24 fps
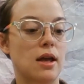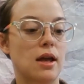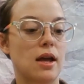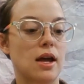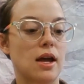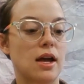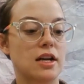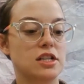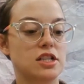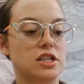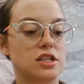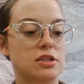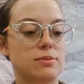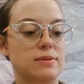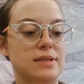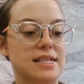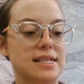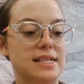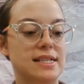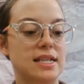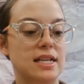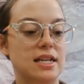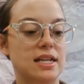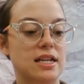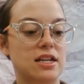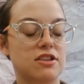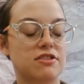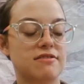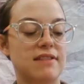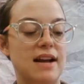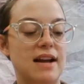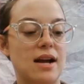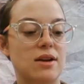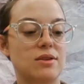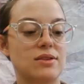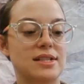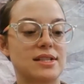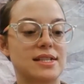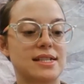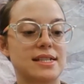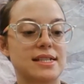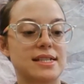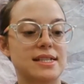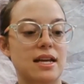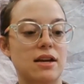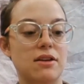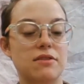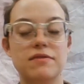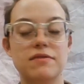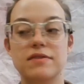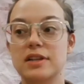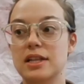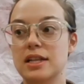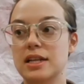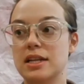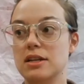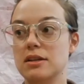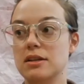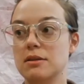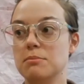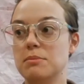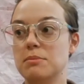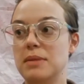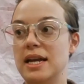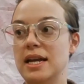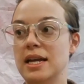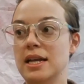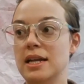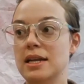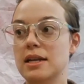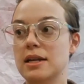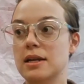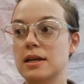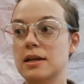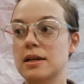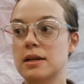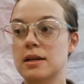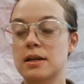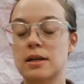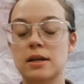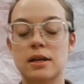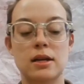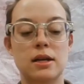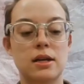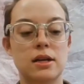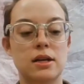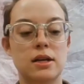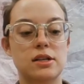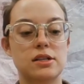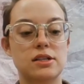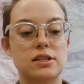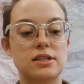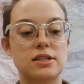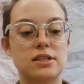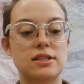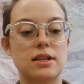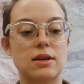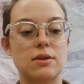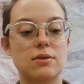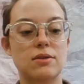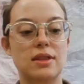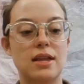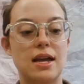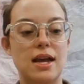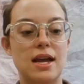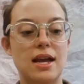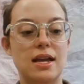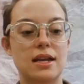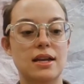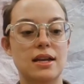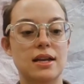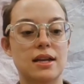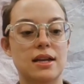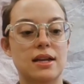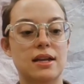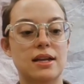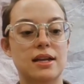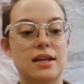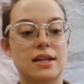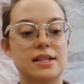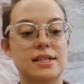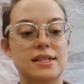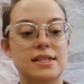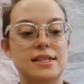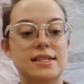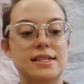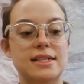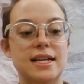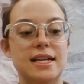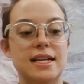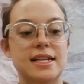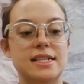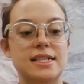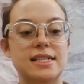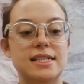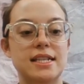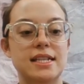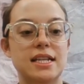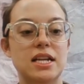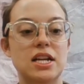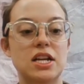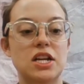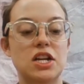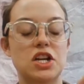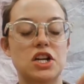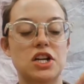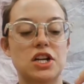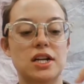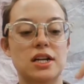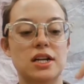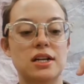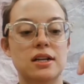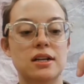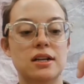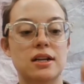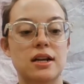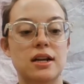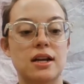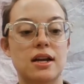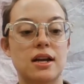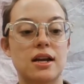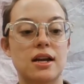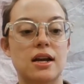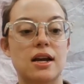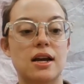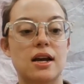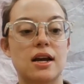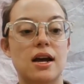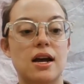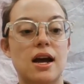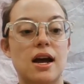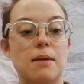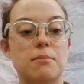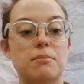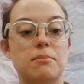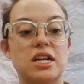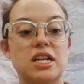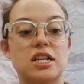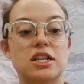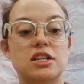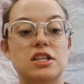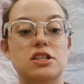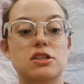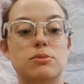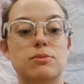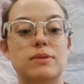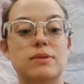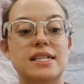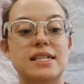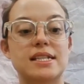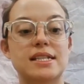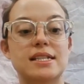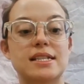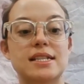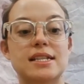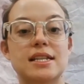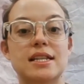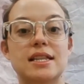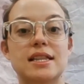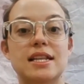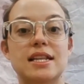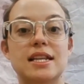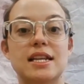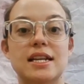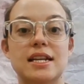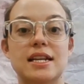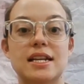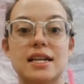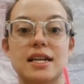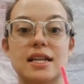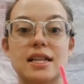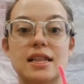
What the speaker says: and twist it around itself a little bit so that it stays secure. I'm going to twist the